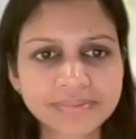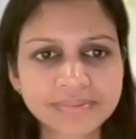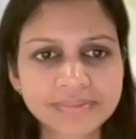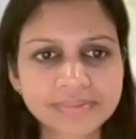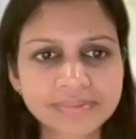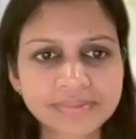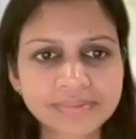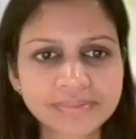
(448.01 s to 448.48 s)

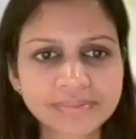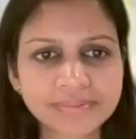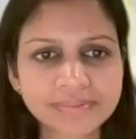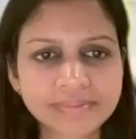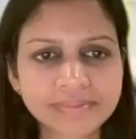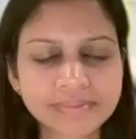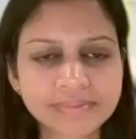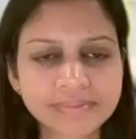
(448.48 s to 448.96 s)

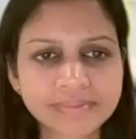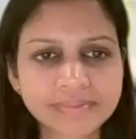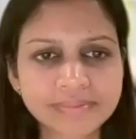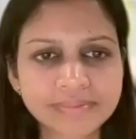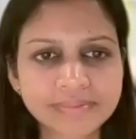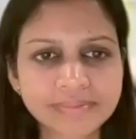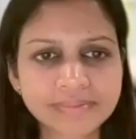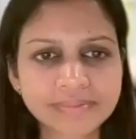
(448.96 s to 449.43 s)

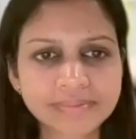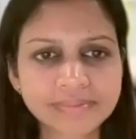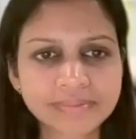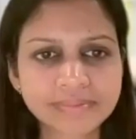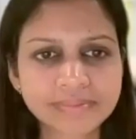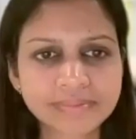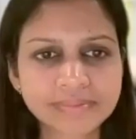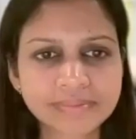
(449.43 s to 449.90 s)

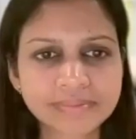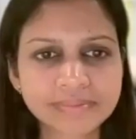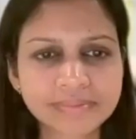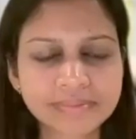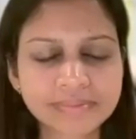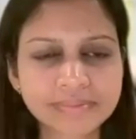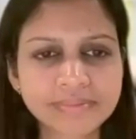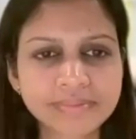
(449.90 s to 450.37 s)

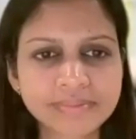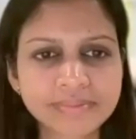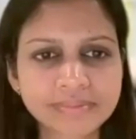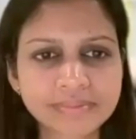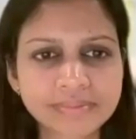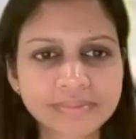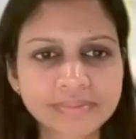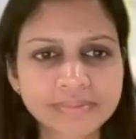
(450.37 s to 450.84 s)

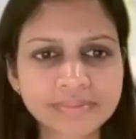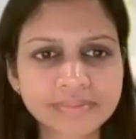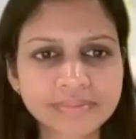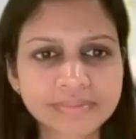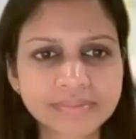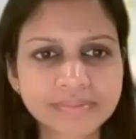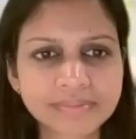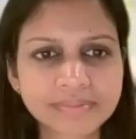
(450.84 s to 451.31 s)

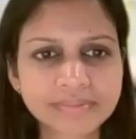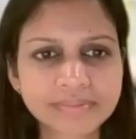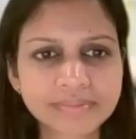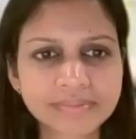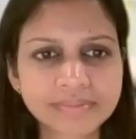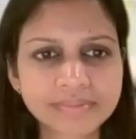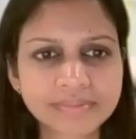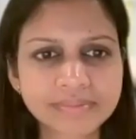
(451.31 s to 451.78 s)

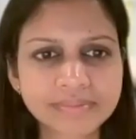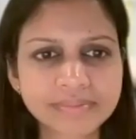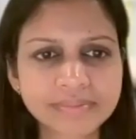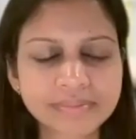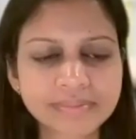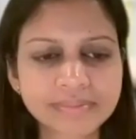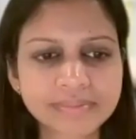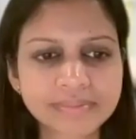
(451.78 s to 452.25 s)

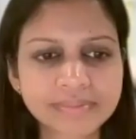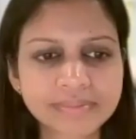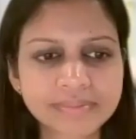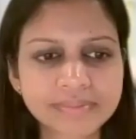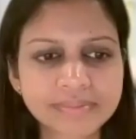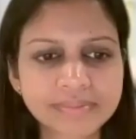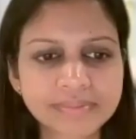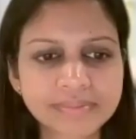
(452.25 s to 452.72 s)

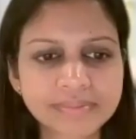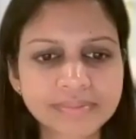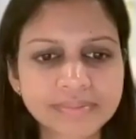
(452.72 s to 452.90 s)
(silent)